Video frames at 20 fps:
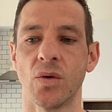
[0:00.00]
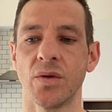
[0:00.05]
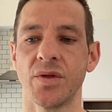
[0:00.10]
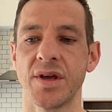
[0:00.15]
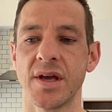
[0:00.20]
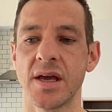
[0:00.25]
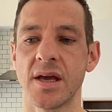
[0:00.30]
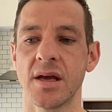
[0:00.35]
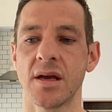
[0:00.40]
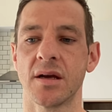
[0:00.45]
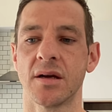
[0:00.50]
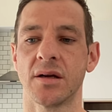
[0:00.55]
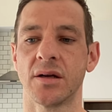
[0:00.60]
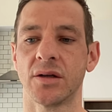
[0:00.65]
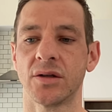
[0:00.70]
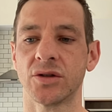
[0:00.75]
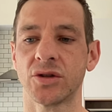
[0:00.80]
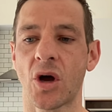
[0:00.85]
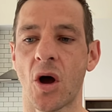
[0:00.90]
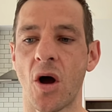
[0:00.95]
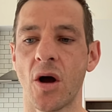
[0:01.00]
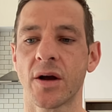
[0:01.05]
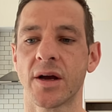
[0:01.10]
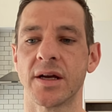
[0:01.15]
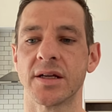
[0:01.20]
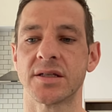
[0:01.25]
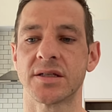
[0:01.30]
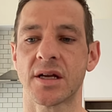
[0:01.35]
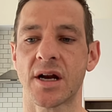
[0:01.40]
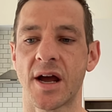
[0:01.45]
the
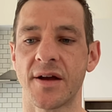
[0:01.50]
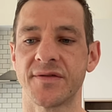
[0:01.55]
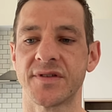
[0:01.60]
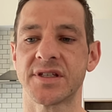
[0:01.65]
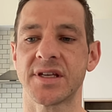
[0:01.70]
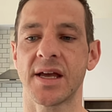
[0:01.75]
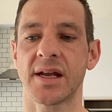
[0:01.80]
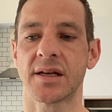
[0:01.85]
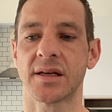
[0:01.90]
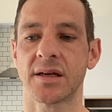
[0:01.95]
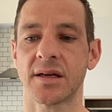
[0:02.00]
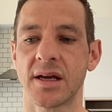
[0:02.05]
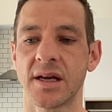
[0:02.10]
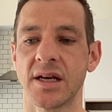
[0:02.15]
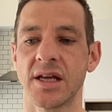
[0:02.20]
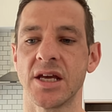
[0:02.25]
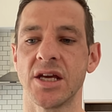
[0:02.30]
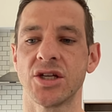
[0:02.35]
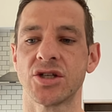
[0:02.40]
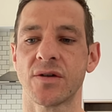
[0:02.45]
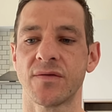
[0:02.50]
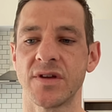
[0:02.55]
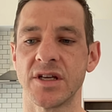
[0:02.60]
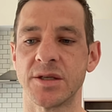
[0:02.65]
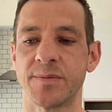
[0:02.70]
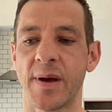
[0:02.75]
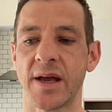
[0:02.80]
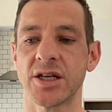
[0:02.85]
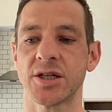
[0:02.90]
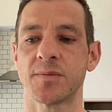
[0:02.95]
targets that I've set in each of these
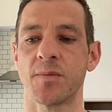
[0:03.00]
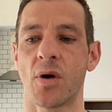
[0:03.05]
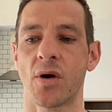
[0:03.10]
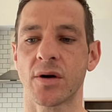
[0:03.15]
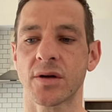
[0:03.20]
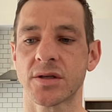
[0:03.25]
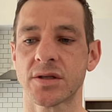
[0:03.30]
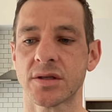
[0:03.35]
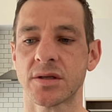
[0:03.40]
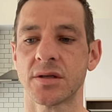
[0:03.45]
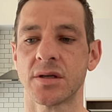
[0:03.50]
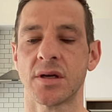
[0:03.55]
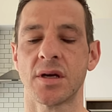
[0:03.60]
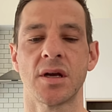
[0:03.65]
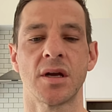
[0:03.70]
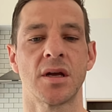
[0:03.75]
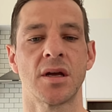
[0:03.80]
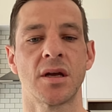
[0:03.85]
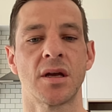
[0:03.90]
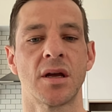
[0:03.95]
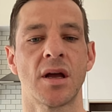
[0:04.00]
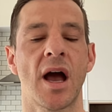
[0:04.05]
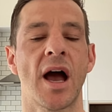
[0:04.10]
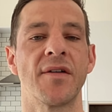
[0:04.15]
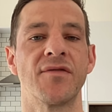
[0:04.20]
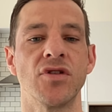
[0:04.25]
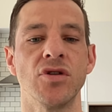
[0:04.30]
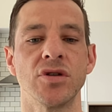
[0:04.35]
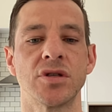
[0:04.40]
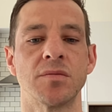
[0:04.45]
benchmarks, I've
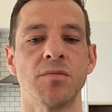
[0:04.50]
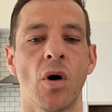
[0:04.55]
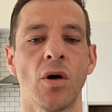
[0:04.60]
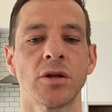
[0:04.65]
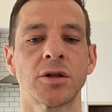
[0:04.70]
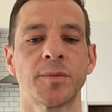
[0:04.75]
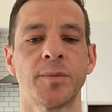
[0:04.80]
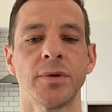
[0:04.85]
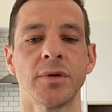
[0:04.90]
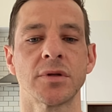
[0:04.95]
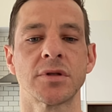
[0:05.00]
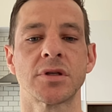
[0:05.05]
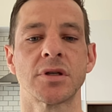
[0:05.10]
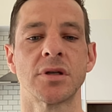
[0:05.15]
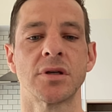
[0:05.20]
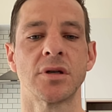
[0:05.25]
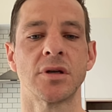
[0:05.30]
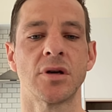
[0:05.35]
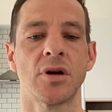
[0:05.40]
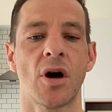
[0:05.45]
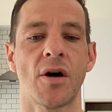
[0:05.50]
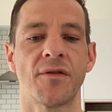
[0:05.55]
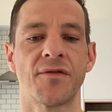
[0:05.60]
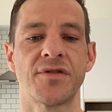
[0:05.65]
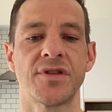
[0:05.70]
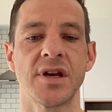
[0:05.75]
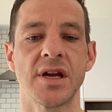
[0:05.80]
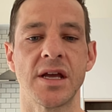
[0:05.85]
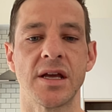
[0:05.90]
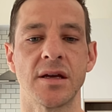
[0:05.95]
used multiples of
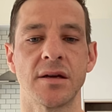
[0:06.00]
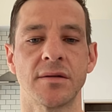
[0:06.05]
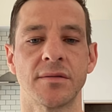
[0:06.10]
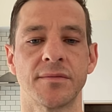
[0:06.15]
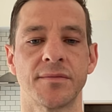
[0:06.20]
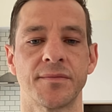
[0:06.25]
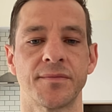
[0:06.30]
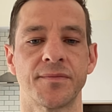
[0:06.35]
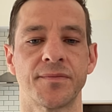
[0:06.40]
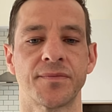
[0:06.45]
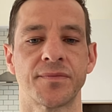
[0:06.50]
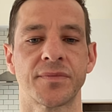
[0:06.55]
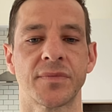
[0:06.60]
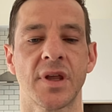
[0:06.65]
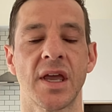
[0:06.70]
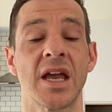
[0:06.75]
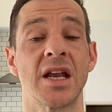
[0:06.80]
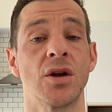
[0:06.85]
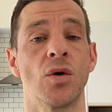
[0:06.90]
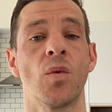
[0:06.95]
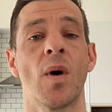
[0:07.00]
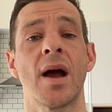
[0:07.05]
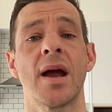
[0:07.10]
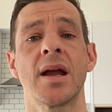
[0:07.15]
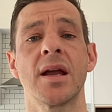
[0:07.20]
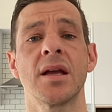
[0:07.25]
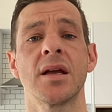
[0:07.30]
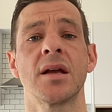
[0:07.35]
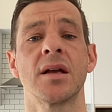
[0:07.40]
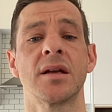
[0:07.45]
3 in a
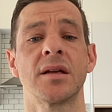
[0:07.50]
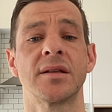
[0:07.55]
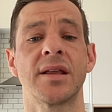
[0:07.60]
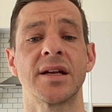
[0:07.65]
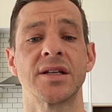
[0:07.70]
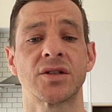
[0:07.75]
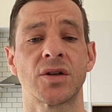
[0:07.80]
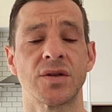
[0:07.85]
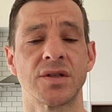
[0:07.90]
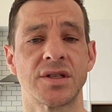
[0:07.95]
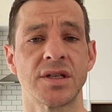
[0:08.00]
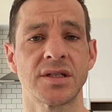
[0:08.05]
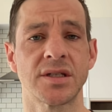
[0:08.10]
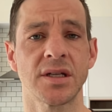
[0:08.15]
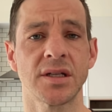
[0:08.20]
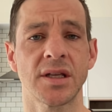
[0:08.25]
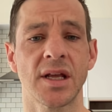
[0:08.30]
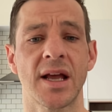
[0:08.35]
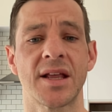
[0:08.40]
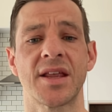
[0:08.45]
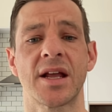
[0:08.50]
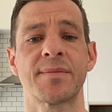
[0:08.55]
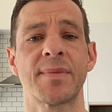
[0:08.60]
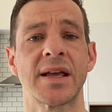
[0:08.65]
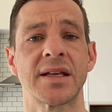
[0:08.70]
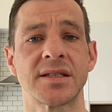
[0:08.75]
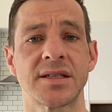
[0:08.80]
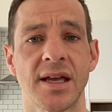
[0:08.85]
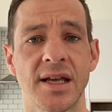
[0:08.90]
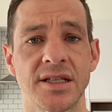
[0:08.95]
way that is consistent and that
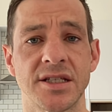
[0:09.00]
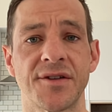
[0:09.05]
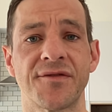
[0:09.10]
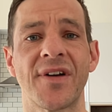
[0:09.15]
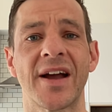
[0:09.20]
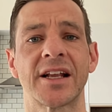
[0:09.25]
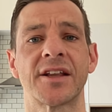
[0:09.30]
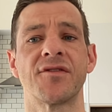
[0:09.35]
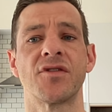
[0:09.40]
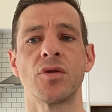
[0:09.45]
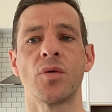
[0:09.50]
makes sense. In fact, if you